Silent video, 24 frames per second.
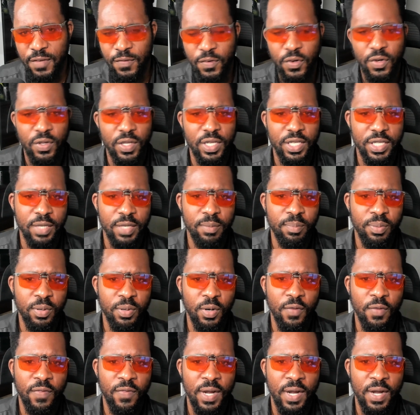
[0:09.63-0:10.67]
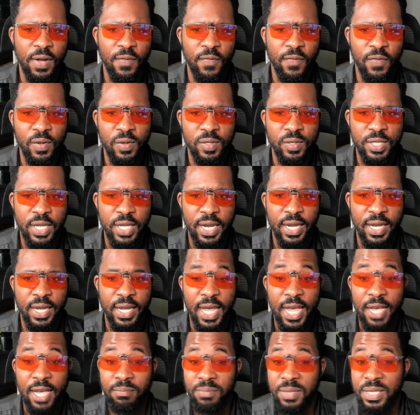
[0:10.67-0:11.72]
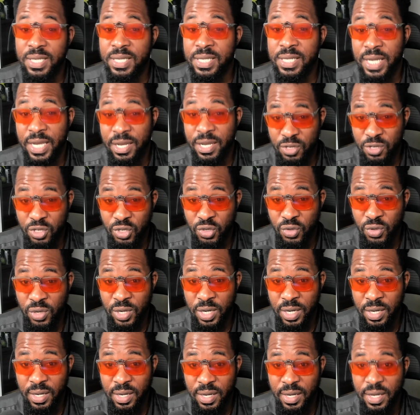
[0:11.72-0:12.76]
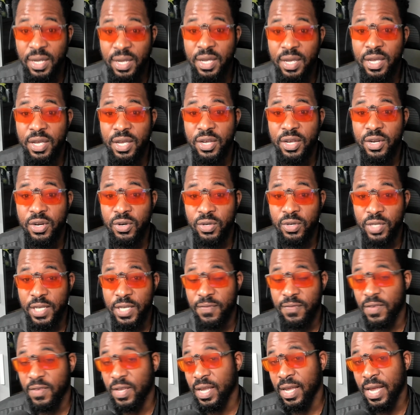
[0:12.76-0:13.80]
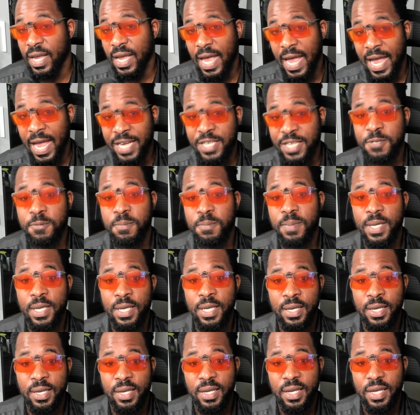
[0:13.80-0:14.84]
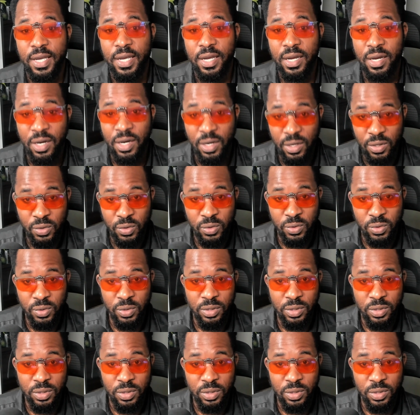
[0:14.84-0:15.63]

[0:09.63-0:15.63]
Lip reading: your LinkedIn profile feels like an empty skill tree, you're leaving XP, gold,